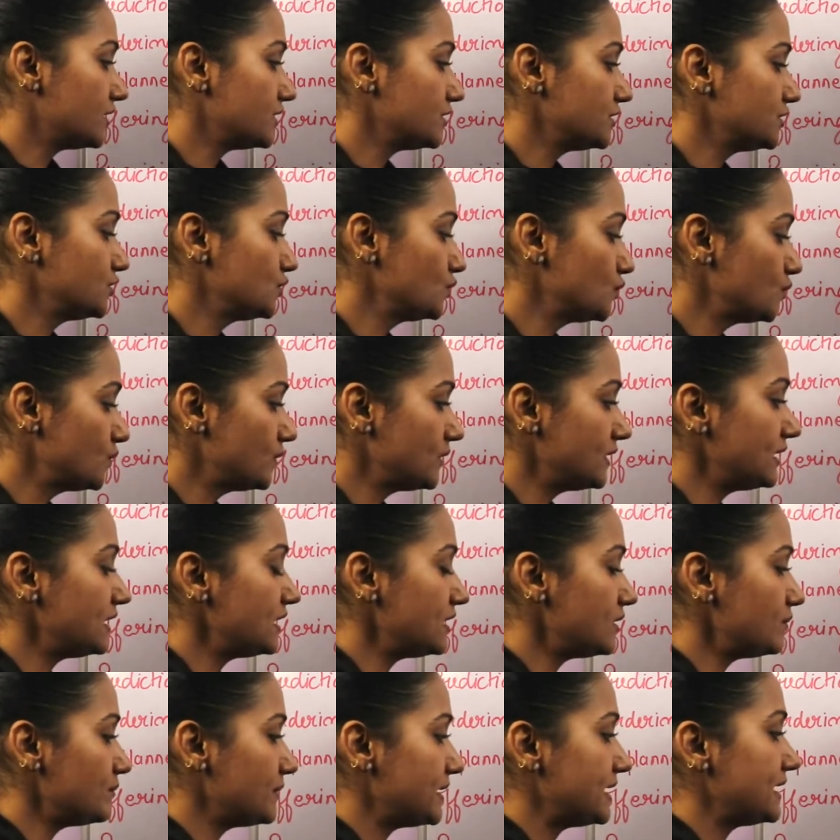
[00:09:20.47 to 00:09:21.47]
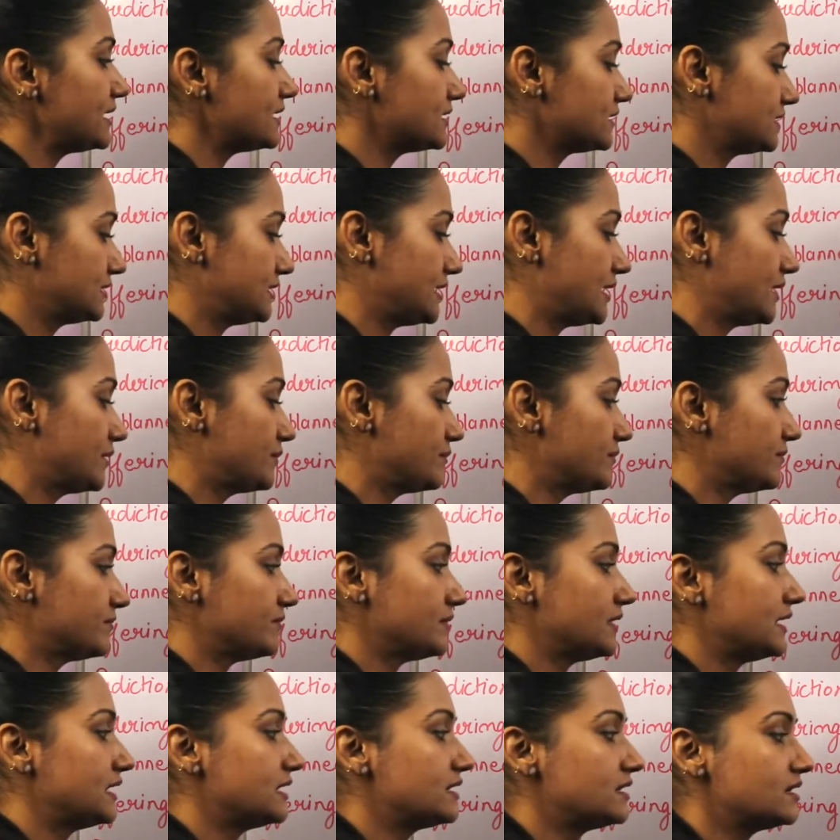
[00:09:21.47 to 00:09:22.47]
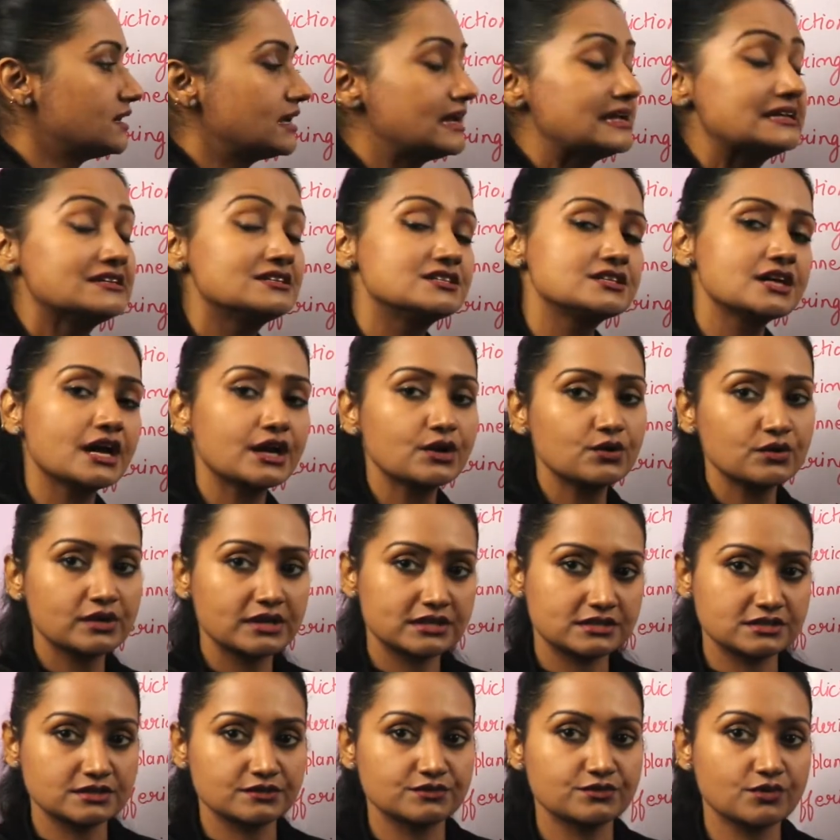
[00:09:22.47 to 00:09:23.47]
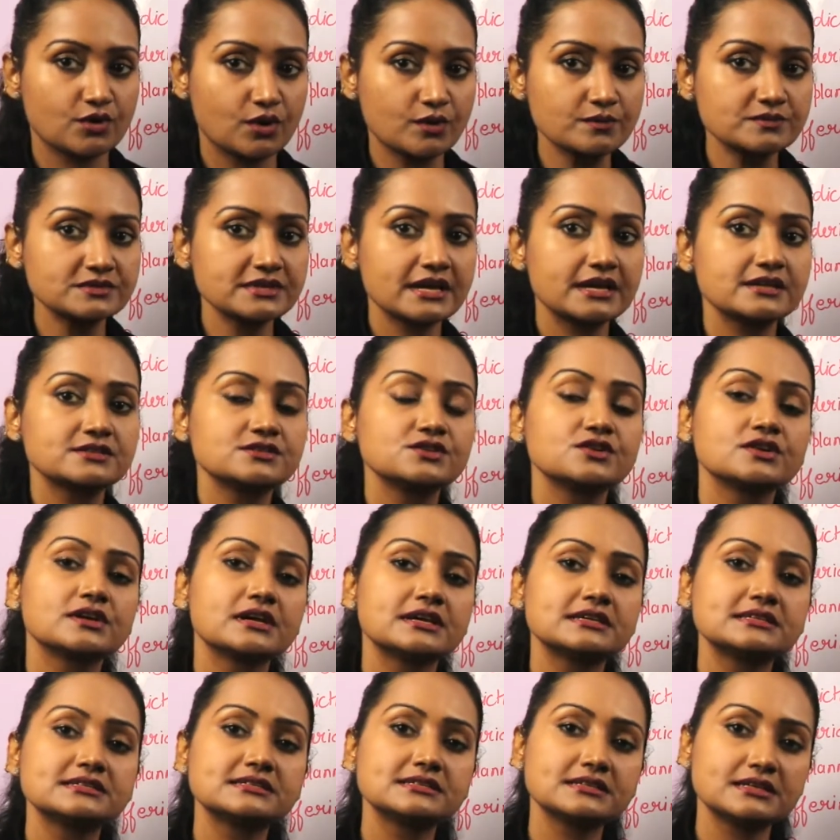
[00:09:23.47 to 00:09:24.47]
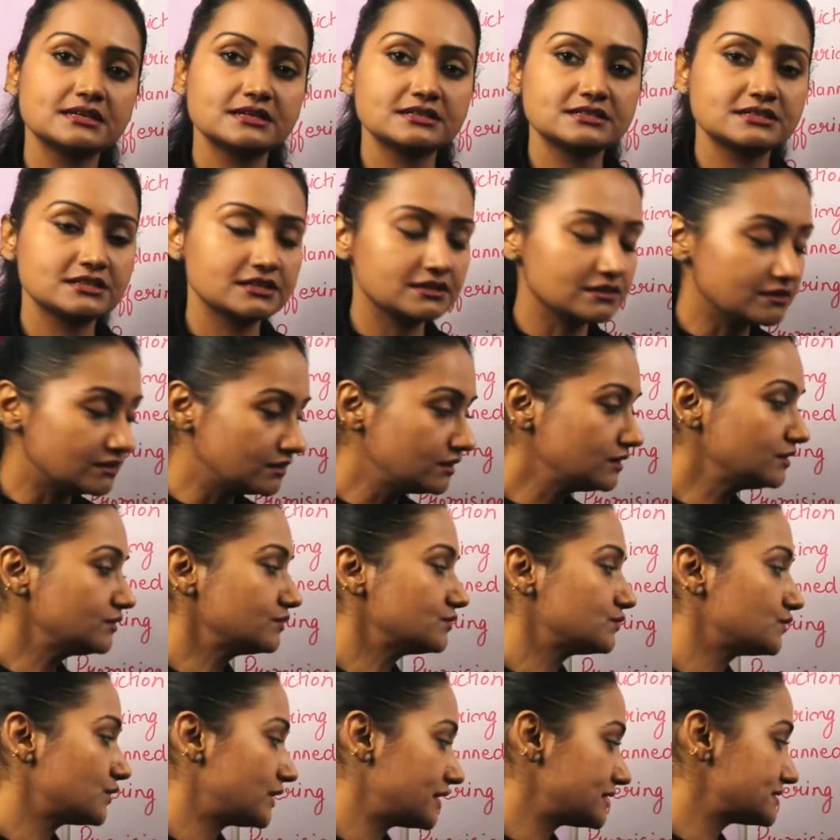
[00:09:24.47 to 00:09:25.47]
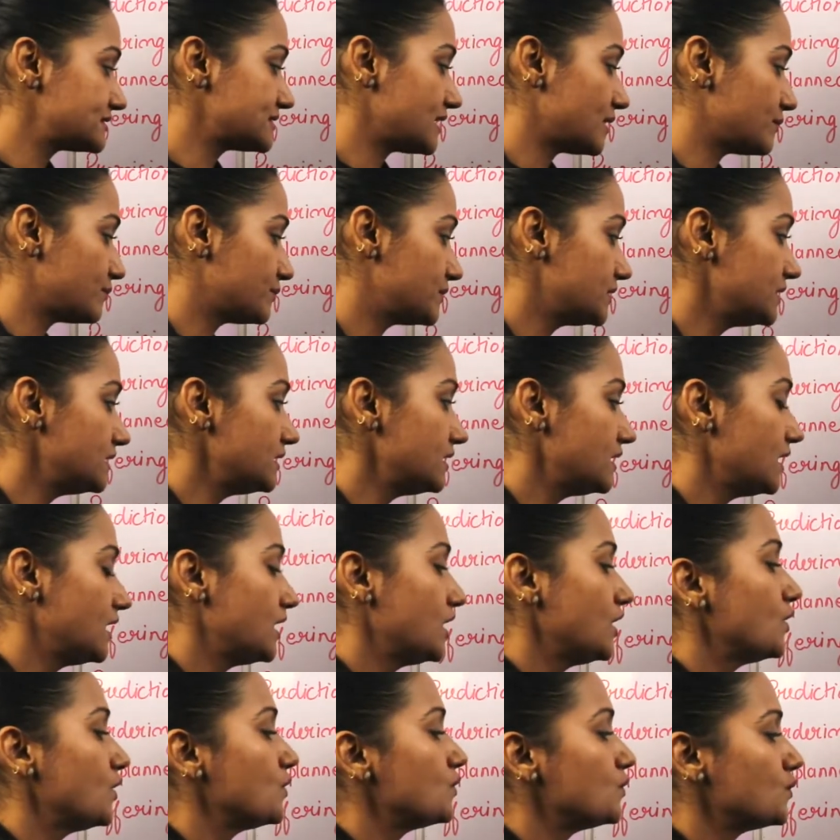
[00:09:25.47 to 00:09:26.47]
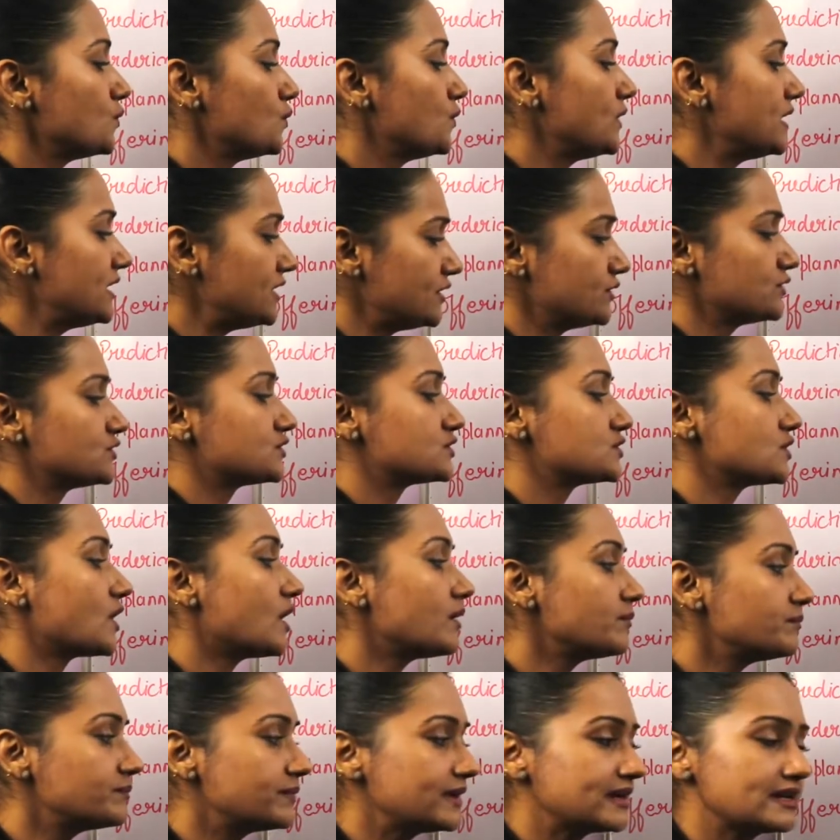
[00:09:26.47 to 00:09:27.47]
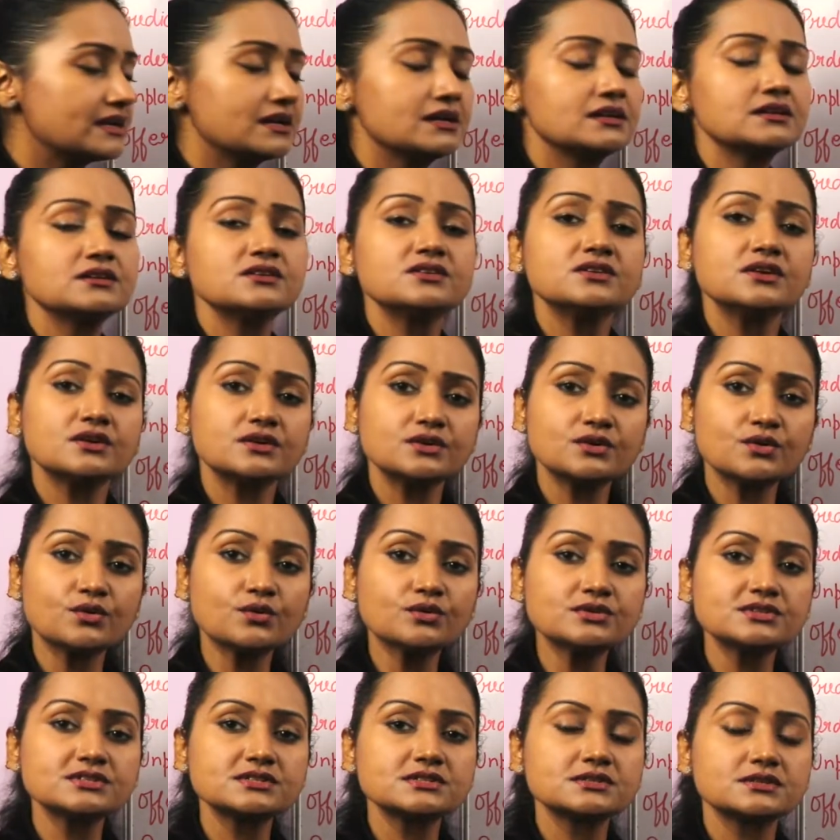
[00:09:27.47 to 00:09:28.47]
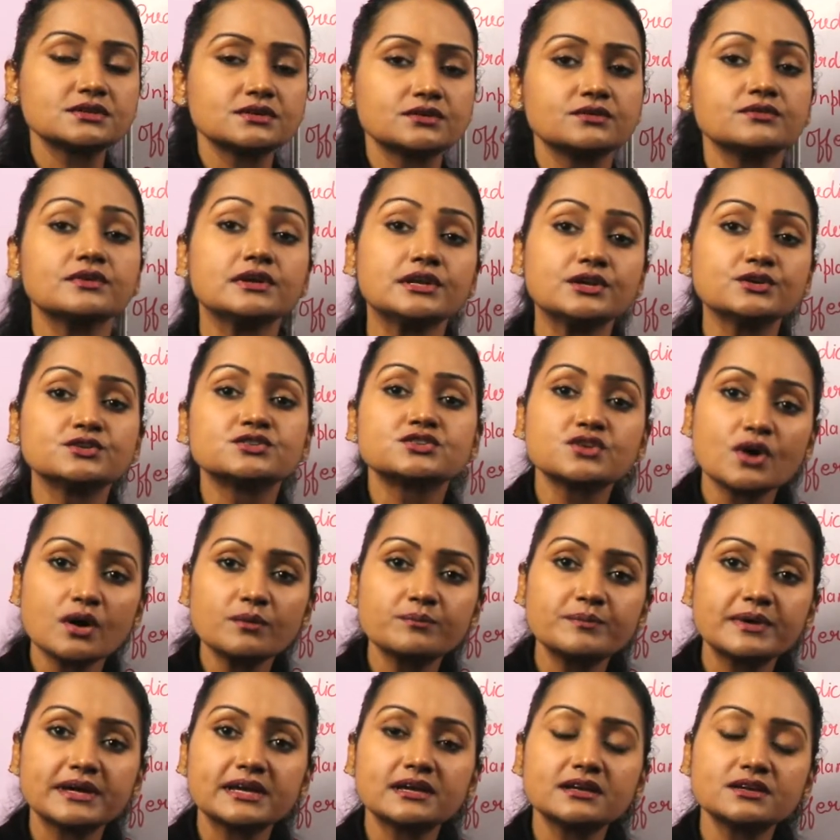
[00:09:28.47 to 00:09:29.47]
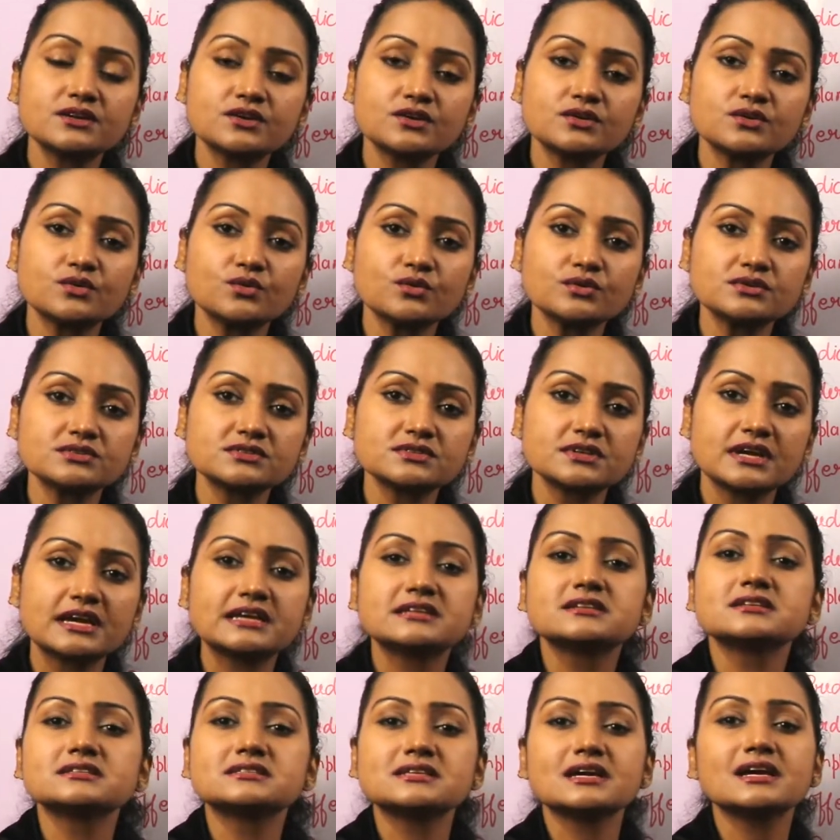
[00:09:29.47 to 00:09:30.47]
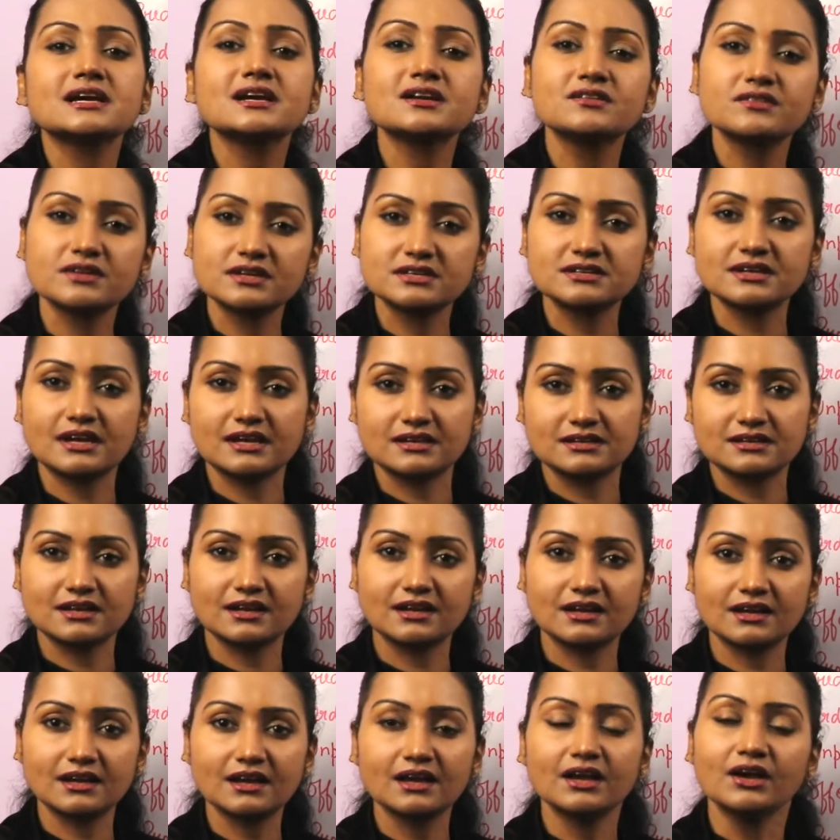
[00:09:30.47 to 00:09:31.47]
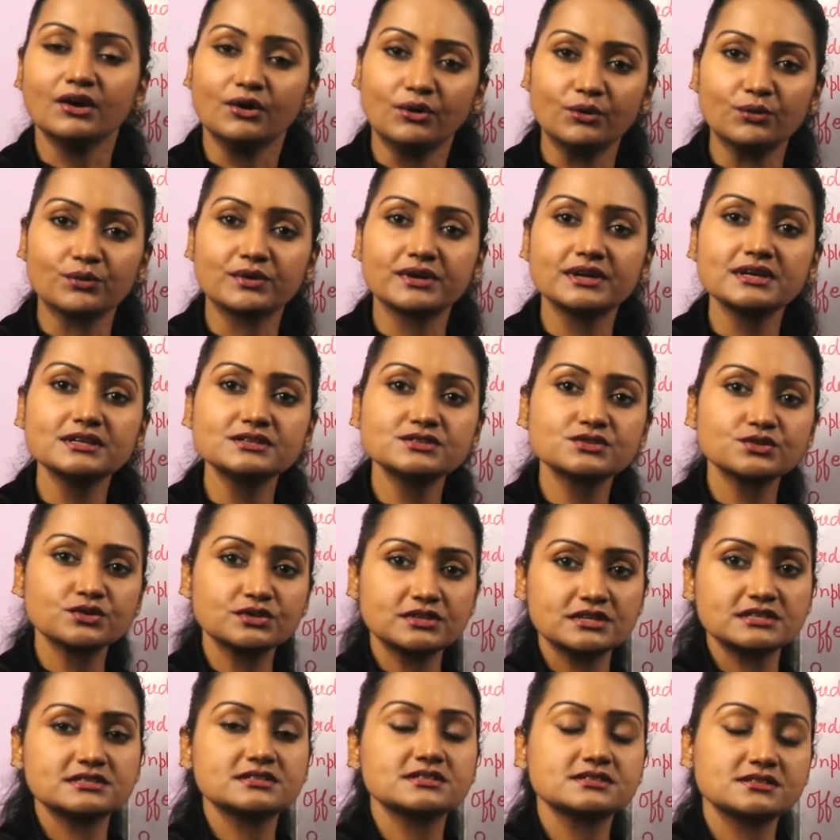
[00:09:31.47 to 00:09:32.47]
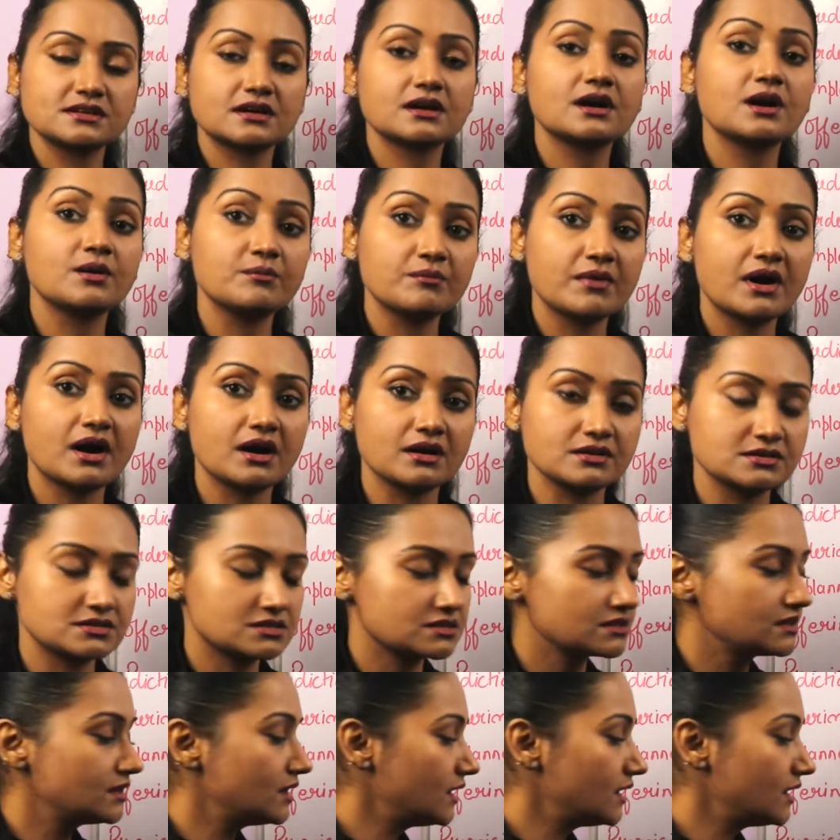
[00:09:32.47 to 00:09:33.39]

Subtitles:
you will make them in interrogative forms, as you can see it here. For example, will you stop picking your nose? Will you stop picking your nose? It is irritating. Okay, so this is a command.